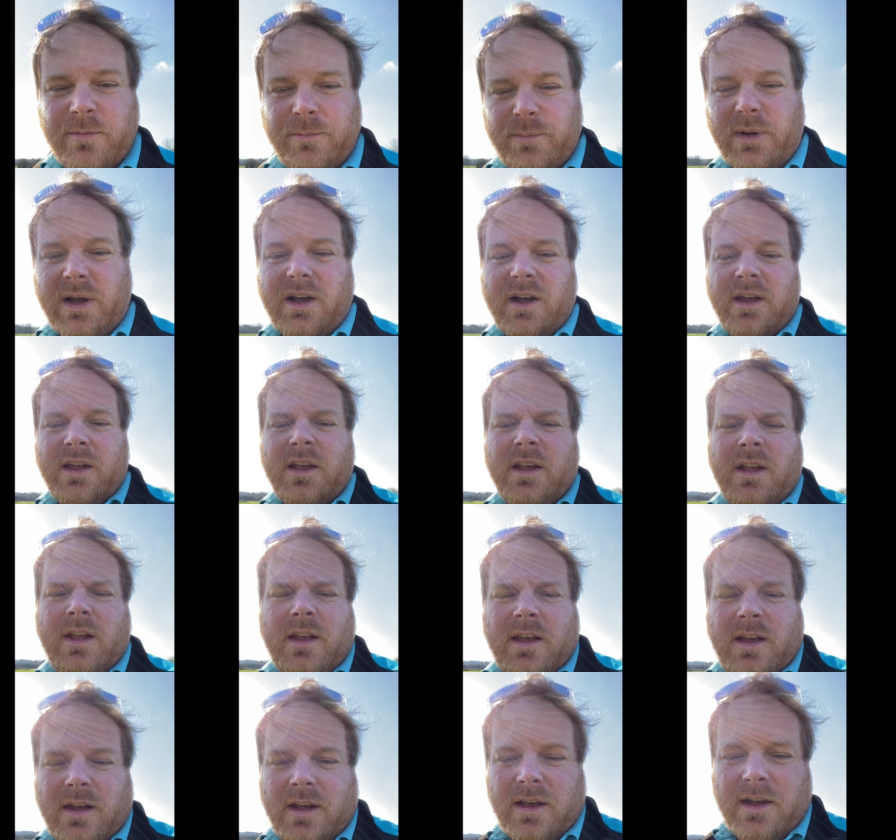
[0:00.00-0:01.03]
But
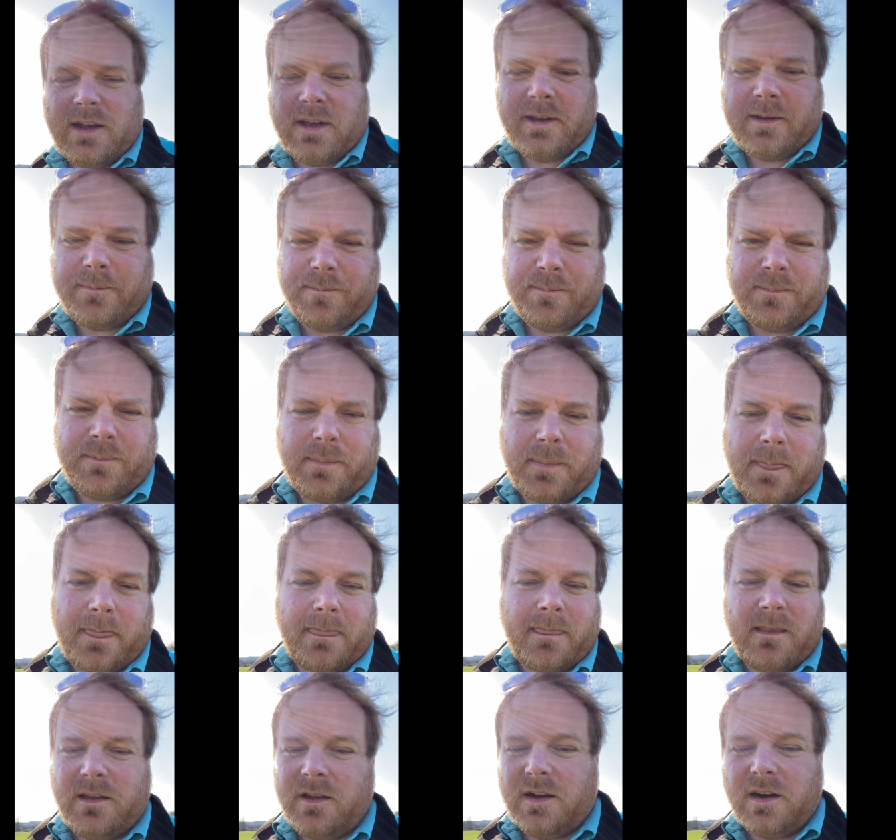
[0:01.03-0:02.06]

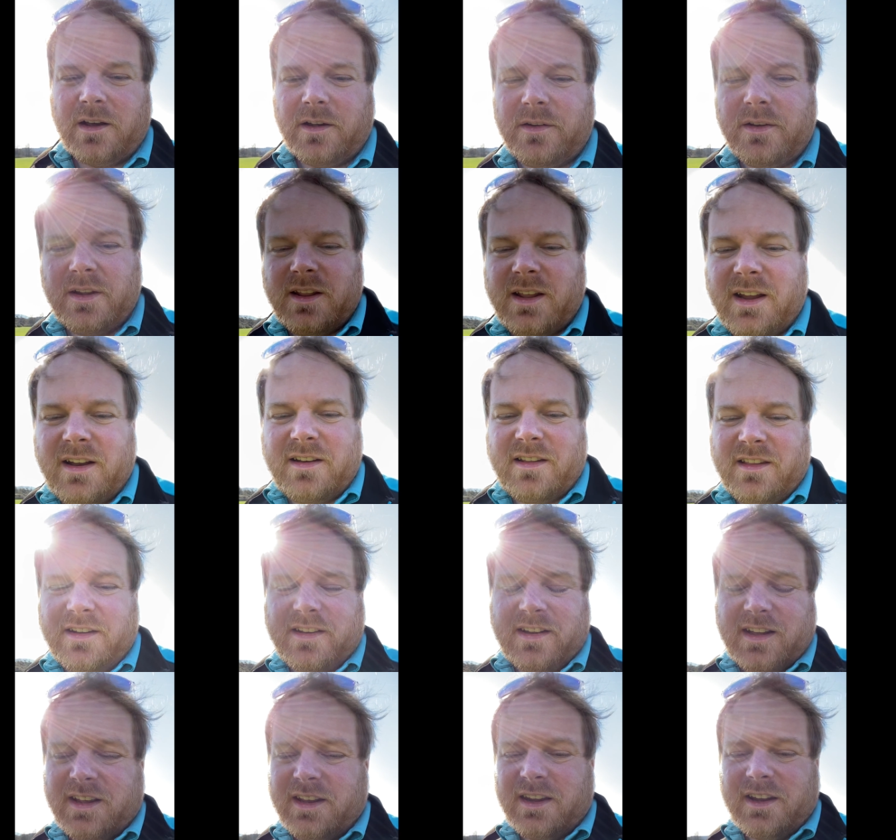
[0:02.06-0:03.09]
you know, at the end of the
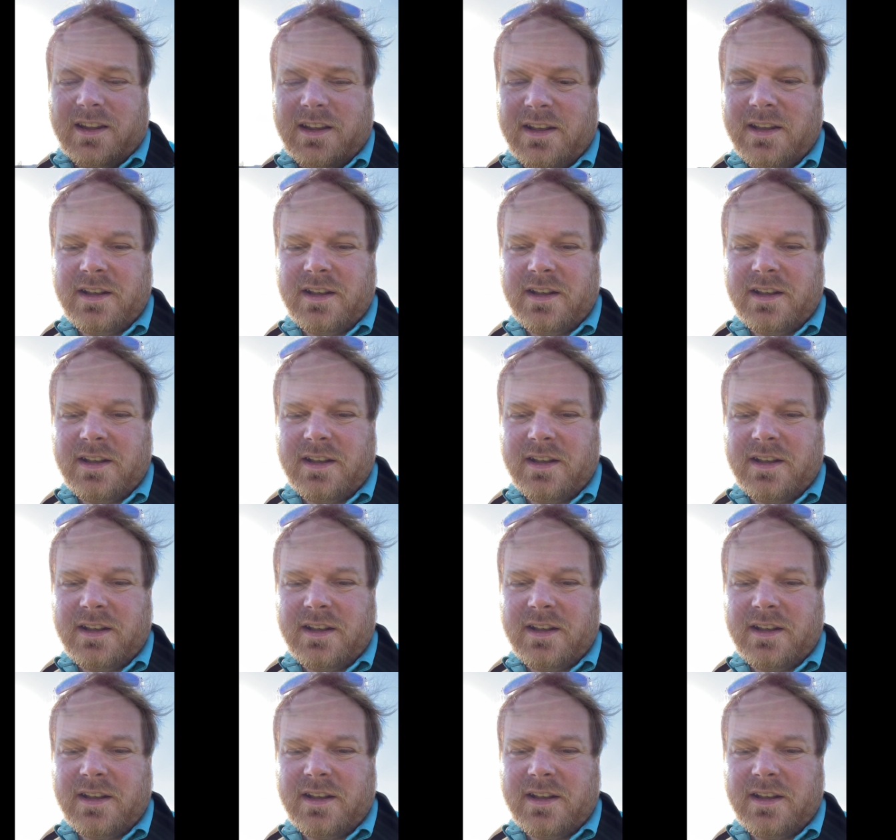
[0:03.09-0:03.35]
day,